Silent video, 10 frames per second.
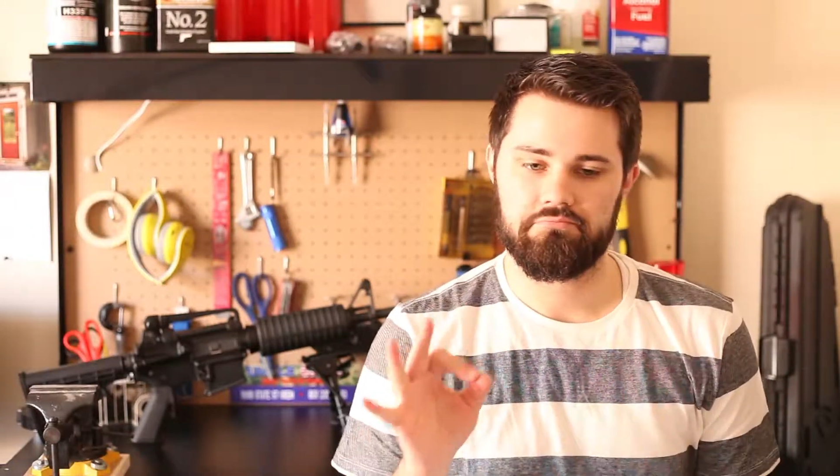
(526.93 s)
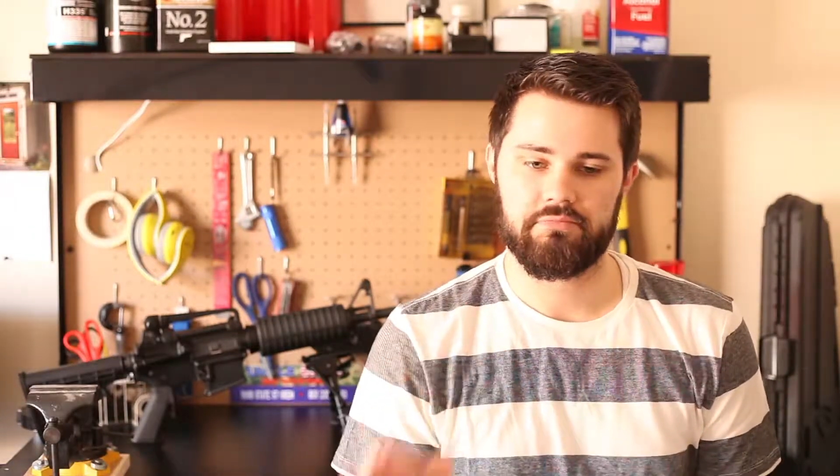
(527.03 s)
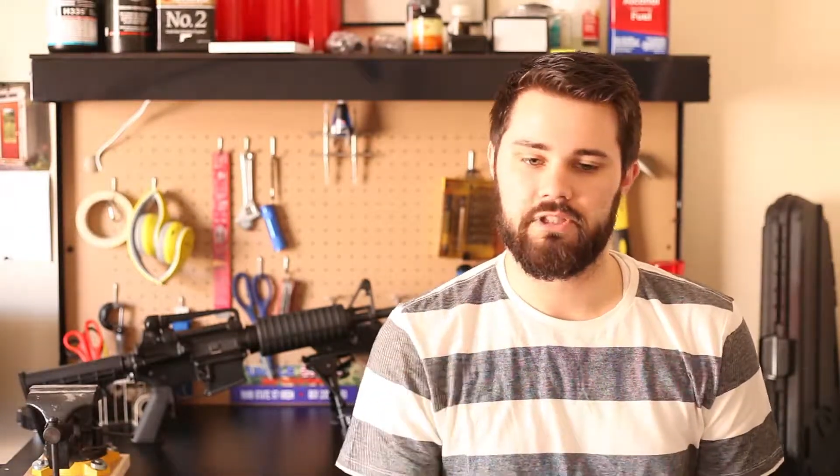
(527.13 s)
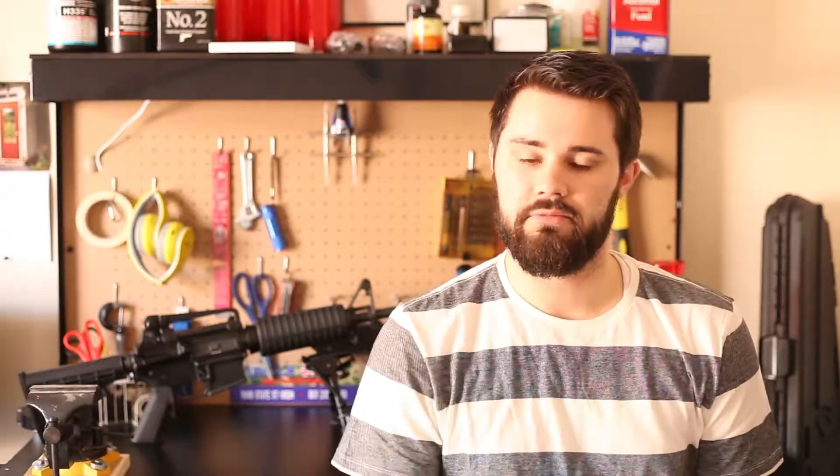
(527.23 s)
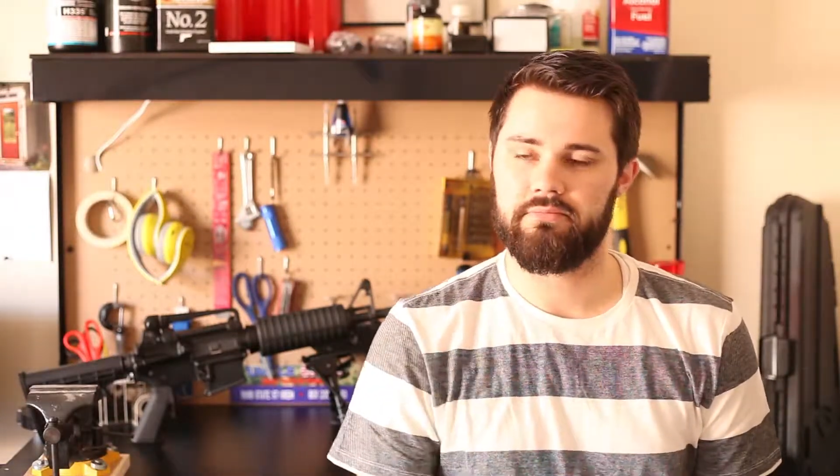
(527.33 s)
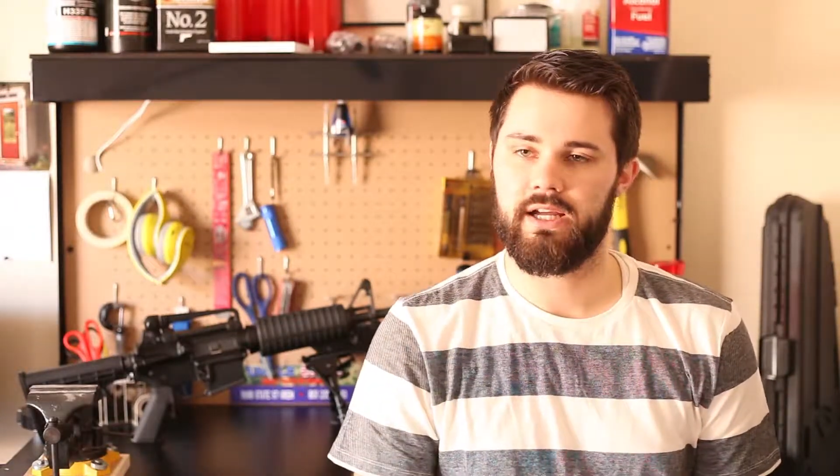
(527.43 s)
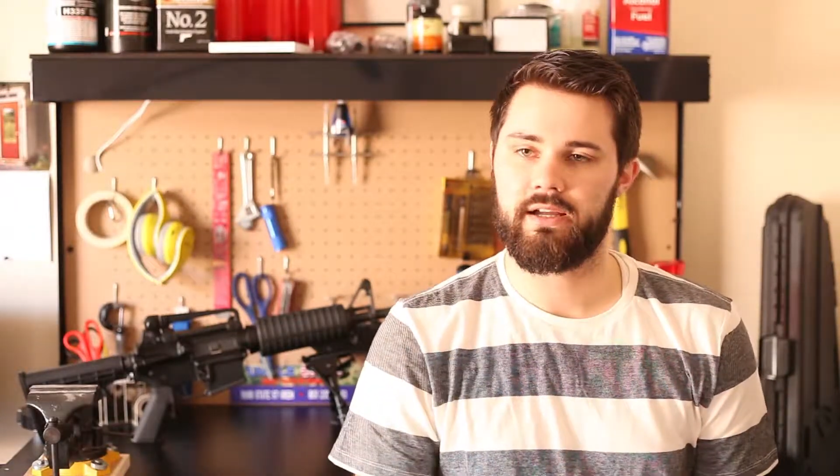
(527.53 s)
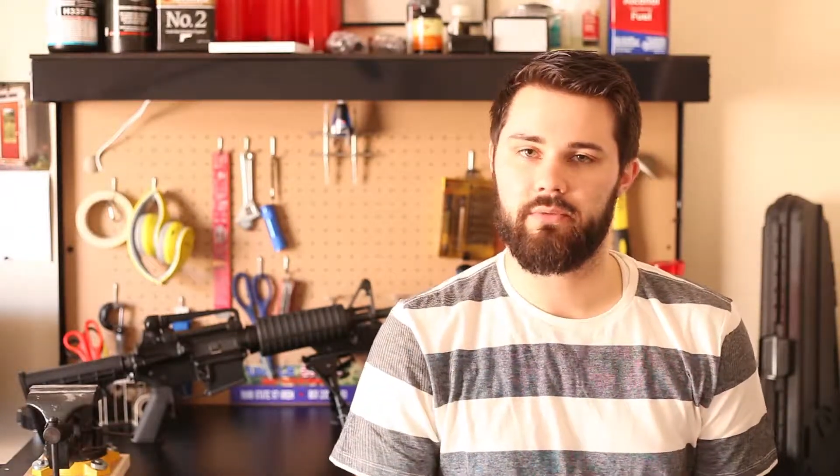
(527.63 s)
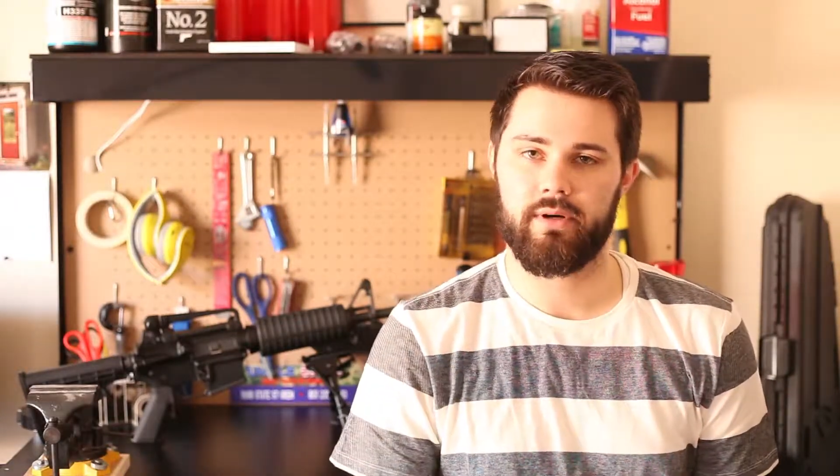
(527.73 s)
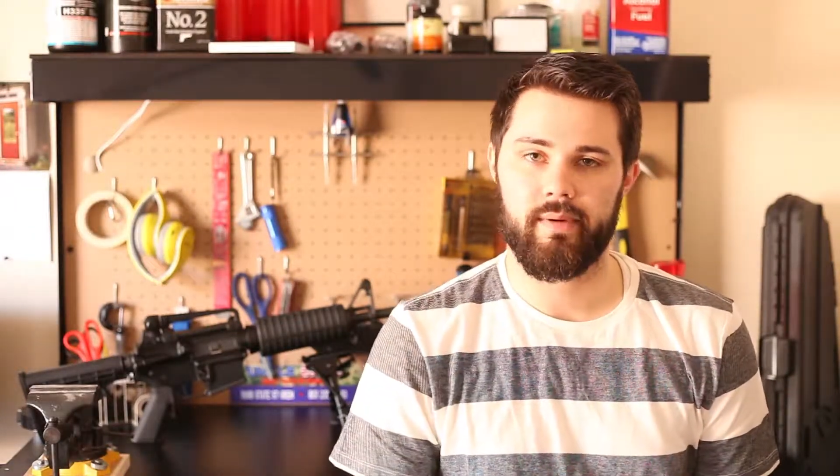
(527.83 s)
So not
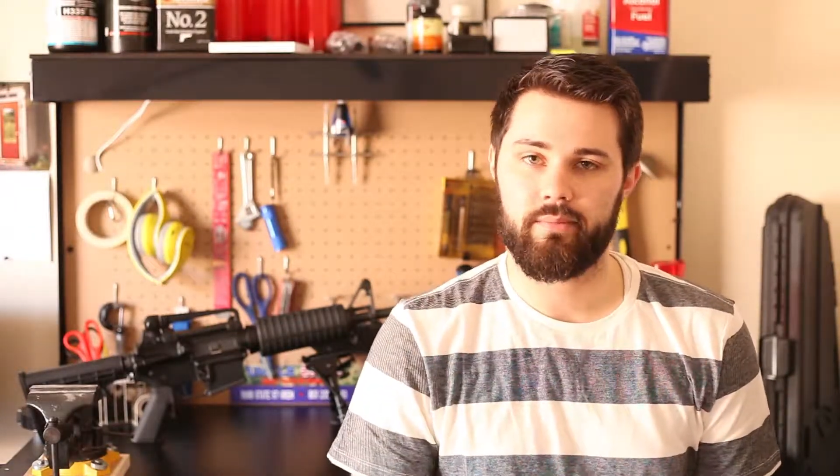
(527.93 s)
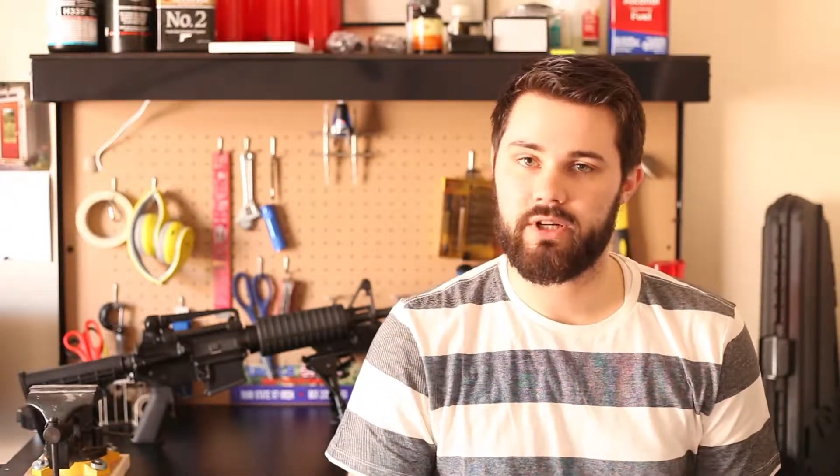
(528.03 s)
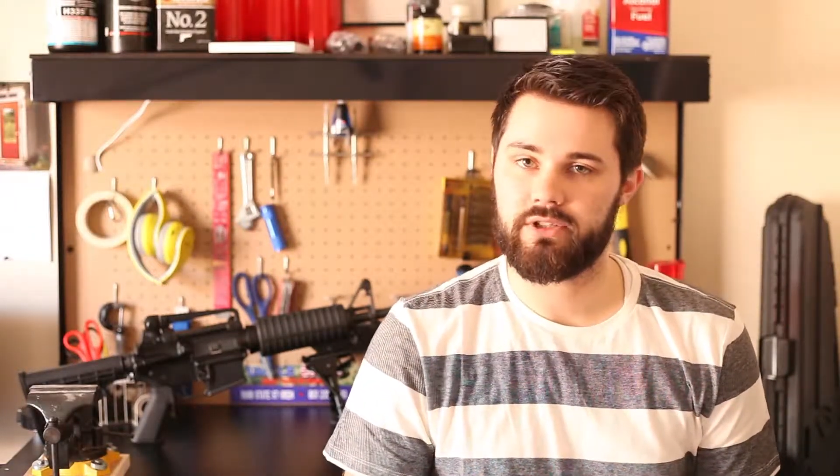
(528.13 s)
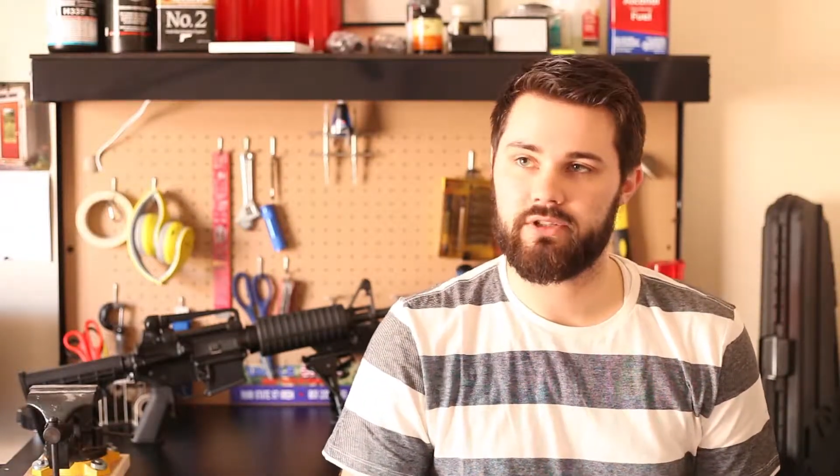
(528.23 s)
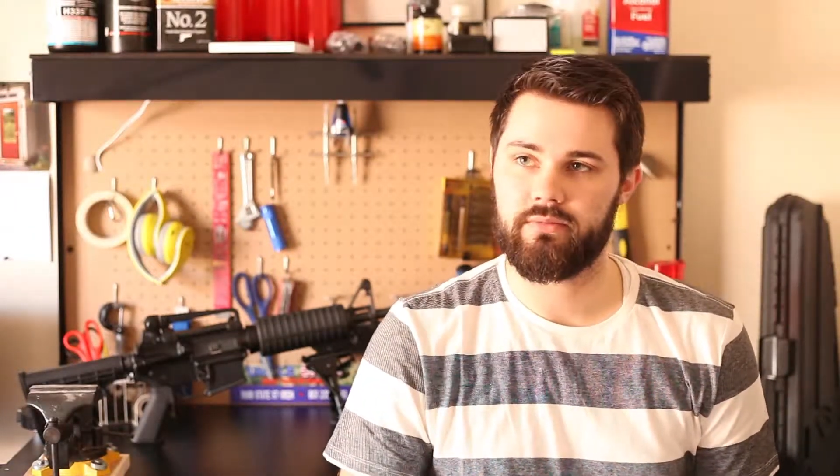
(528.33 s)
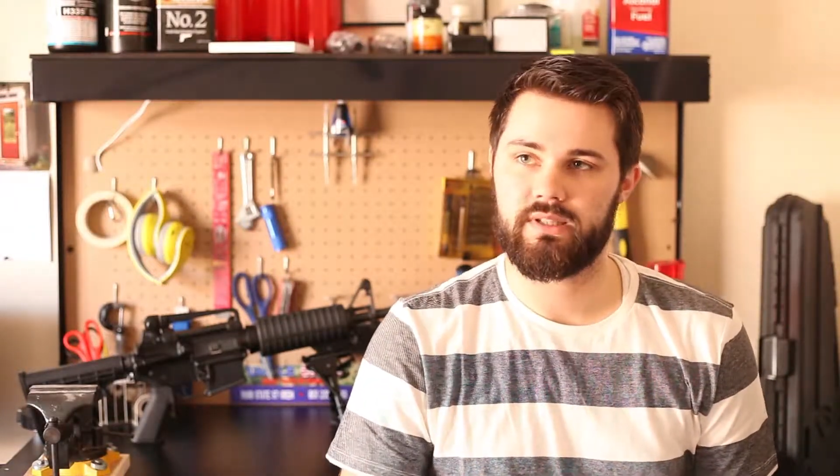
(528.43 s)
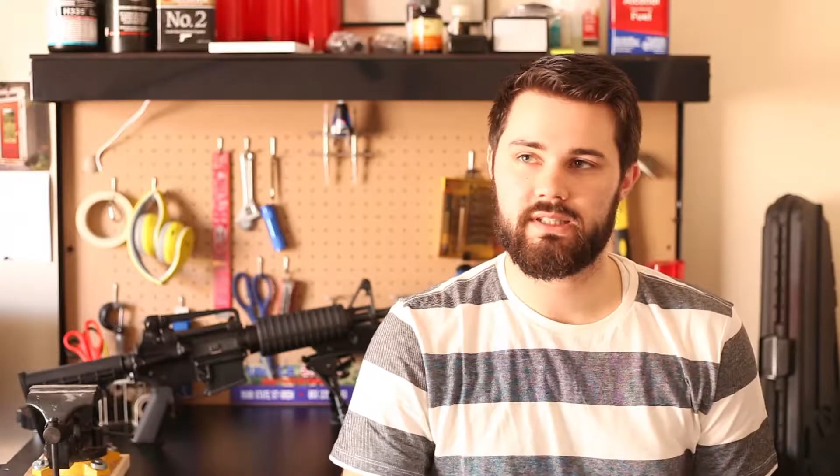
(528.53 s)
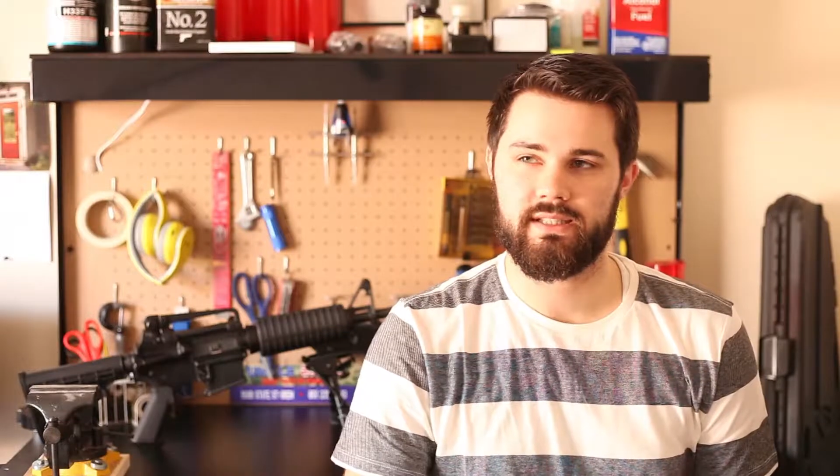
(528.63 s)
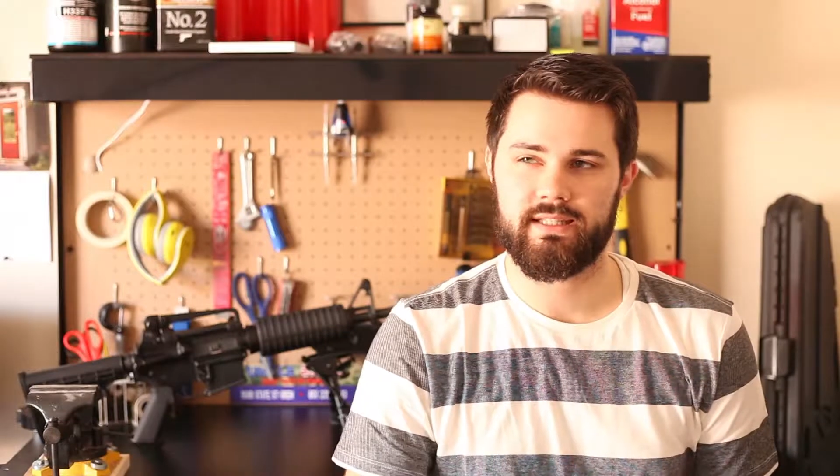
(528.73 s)
going to worry about pressure too much because